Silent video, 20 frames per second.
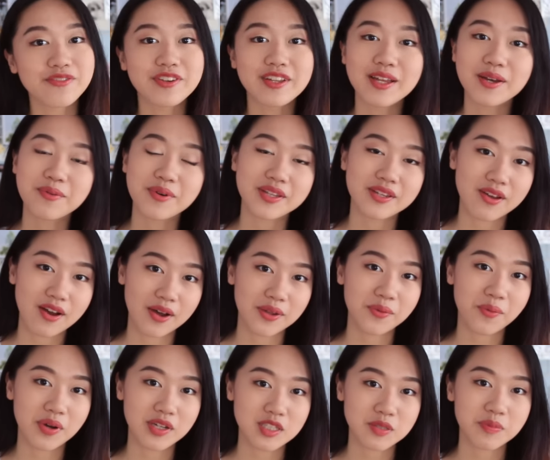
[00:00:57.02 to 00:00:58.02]
I feel like when God
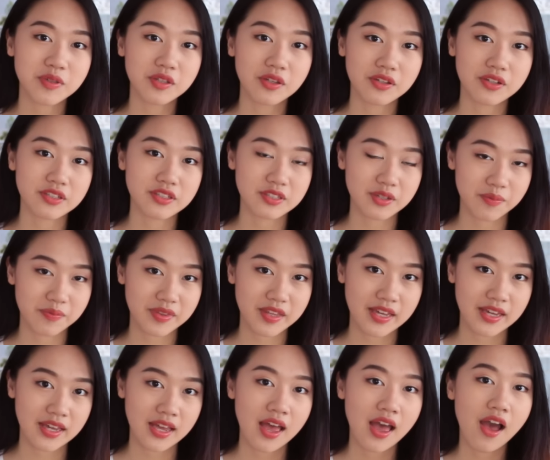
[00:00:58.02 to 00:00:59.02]
wants me to learn
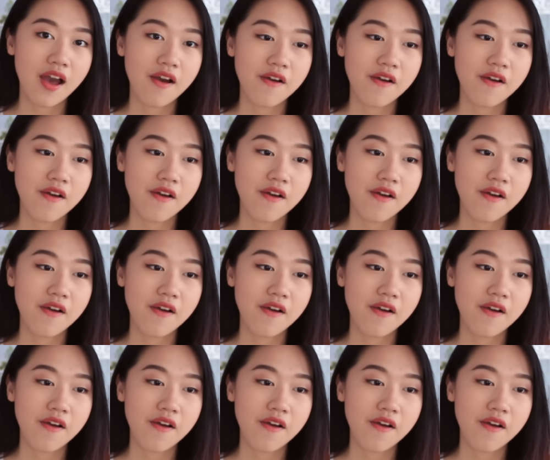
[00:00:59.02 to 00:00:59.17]
something